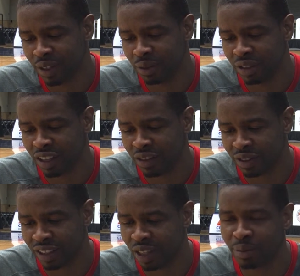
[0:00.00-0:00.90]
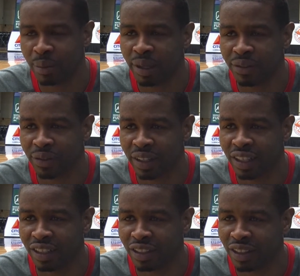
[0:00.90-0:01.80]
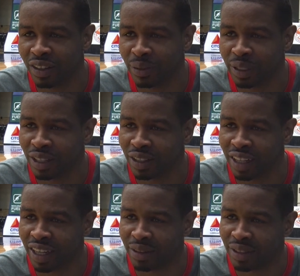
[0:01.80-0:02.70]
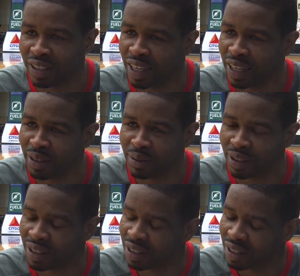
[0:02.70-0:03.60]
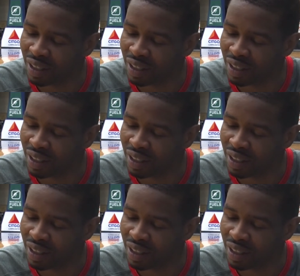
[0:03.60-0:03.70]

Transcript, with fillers: It was tough because that was my best friend, and, you know, we talked a lot after the games, and